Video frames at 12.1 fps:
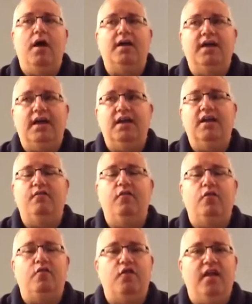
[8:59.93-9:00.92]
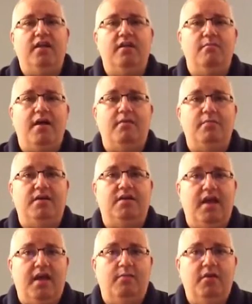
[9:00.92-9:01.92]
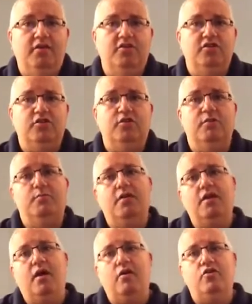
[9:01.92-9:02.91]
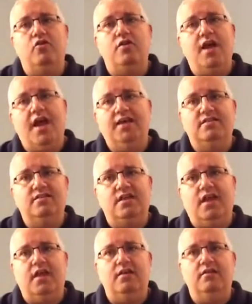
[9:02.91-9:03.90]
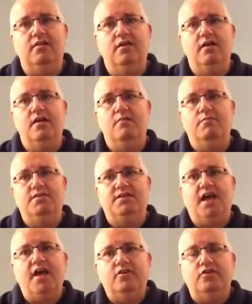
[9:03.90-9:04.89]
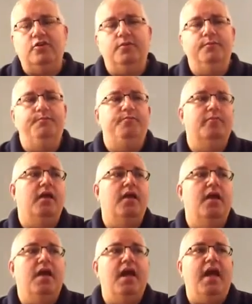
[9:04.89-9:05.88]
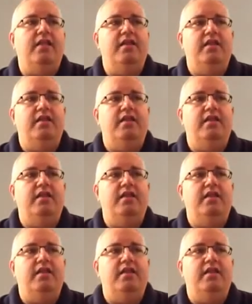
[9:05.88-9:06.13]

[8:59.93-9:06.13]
Again, if you're afraid it might be damaged, you can put it on your nightstand beside you. And